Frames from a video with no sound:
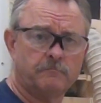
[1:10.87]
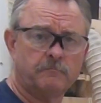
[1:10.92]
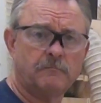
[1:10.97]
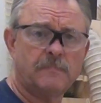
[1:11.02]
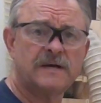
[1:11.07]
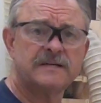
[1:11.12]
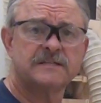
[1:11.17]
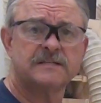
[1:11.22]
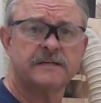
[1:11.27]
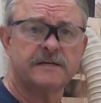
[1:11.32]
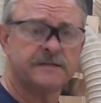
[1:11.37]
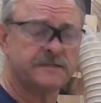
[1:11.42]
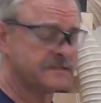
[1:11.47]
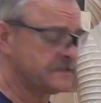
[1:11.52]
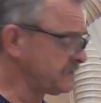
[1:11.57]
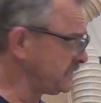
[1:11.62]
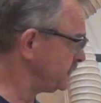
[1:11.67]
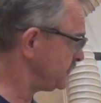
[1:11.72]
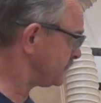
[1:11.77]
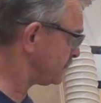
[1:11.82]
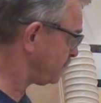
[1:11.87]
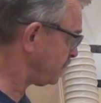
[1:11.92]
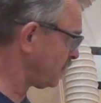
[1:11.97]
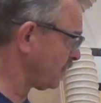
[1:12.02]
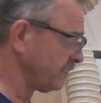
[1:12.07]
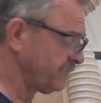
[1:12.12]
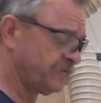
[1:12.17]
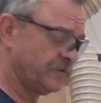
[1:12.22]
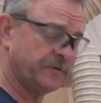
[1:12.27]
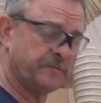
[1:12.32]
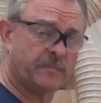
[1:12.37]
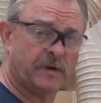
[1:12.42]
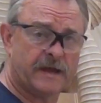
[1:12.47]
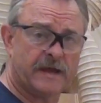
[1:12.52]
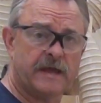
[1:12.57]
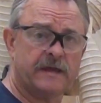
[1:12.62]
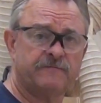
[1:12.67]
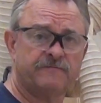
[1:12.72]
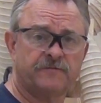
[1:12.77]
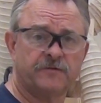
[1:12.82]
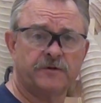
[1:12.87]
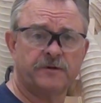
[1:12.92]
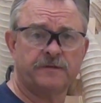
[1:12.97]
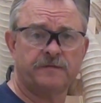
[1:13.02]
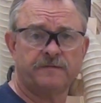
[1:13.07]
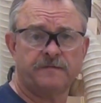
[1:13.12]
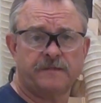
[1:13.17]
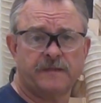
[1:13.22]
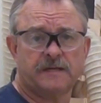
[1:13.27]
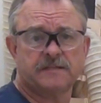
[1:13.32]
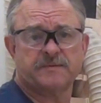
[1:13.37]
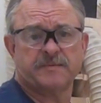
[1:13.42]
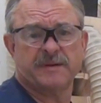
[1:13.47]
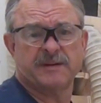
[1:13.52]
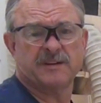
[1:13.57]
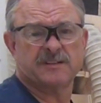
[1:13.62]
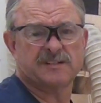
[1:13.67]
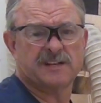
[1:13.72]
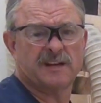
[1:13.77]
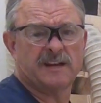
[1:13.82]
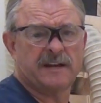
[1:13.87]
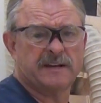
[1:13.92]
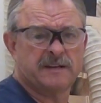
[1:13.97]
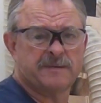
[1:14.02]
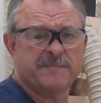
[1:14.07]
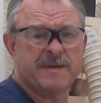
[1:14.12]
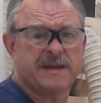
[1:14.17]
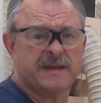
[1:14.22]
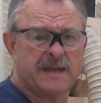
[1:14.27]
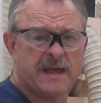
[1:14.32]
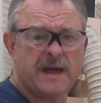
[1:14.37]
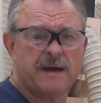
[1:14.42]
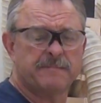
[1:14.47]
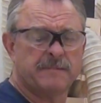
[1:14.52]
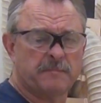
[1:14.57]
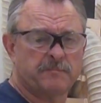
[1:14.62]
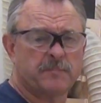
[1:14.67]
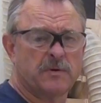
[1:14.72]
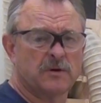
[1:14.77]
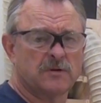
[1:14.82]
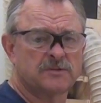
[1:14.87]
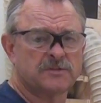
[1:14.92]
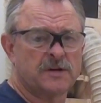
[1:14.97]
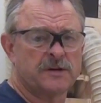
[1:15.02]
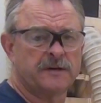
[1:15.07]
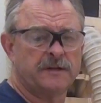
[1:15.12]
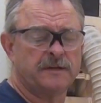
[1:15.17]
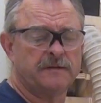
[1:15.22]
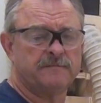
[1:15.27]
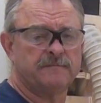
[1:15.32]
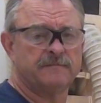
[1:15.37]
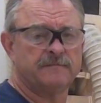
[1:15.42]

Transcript: My CNC is 4 foot by 8 foot. That's because I like to make cabinet parts on it